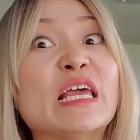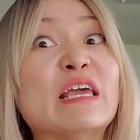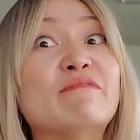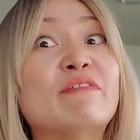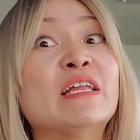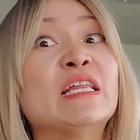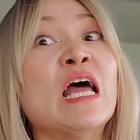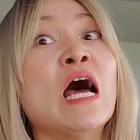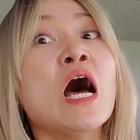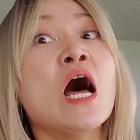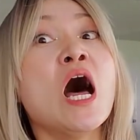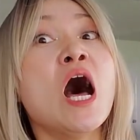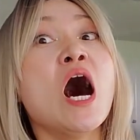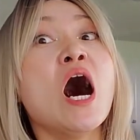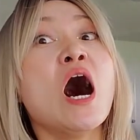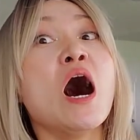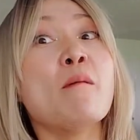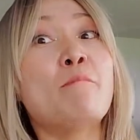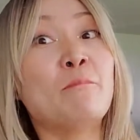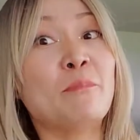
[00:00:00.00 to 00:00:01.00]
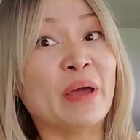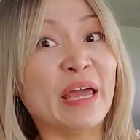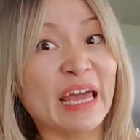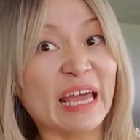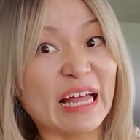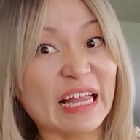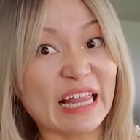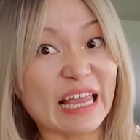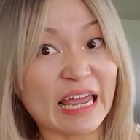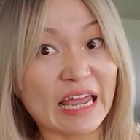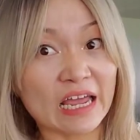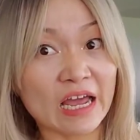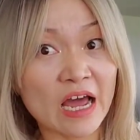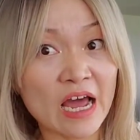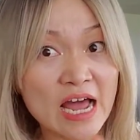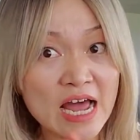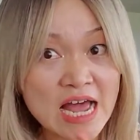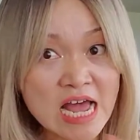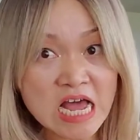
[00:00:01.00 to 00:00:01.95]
even appealing.